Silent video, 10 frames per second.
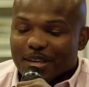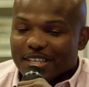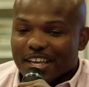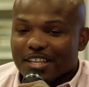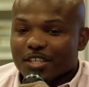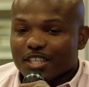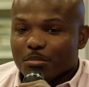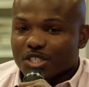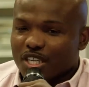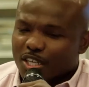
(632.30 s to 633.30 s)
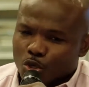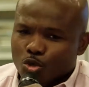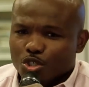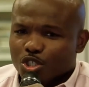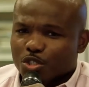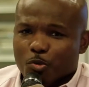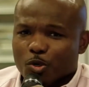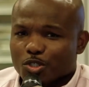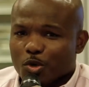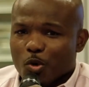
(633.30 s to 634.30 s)
my dad looked at me and said, I told you this
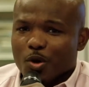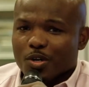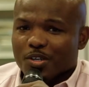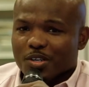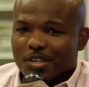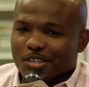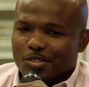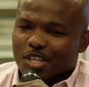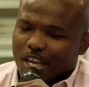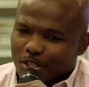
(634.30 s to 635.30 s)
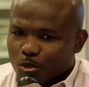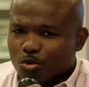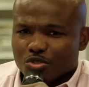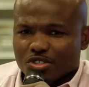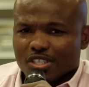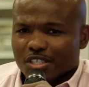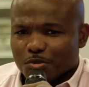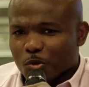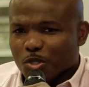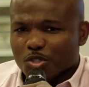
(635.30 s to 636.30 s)
sport is hard. He was like, I told you, son, this
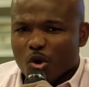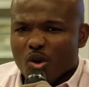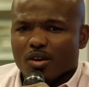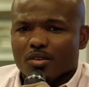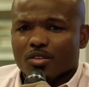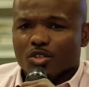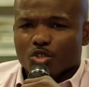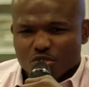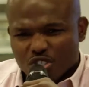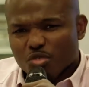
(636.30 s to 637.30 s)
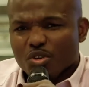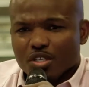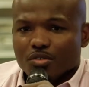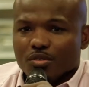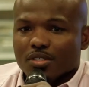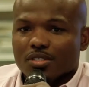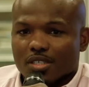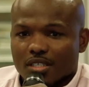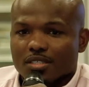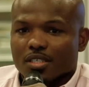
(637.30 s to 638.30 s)
sport is hard. You still want to do this?
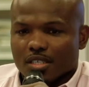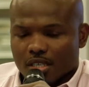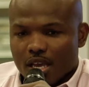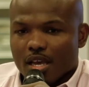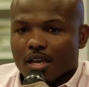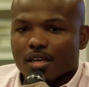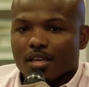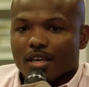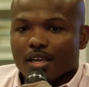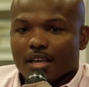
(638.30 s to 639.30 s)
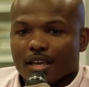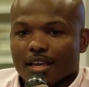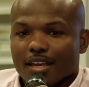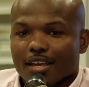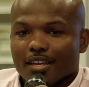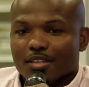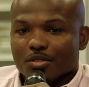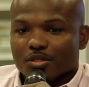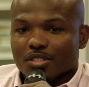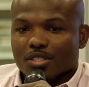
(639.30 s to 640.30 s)
And I said, yeah. And he
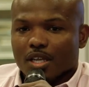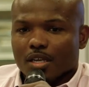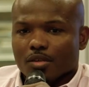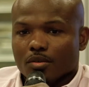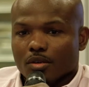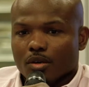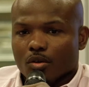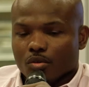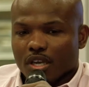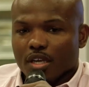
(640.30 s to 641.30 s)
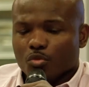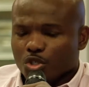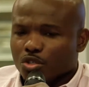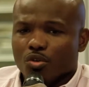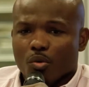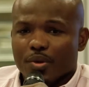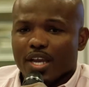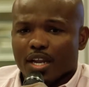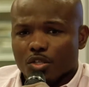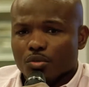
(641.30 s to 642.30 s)
was just like, okay, well, you know what we
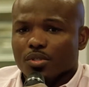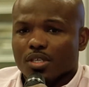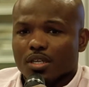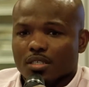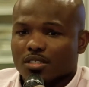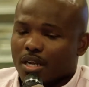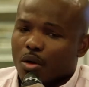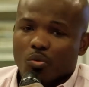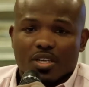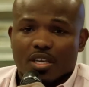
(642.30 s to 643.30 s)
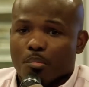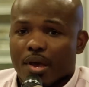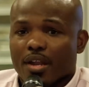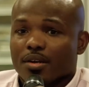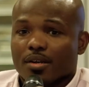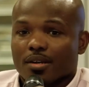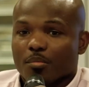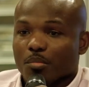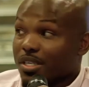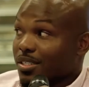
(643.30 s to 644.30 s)
got to do then? I said, I want to get better
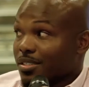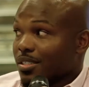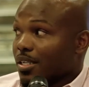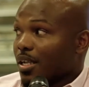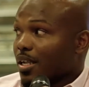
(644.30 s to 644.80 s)
because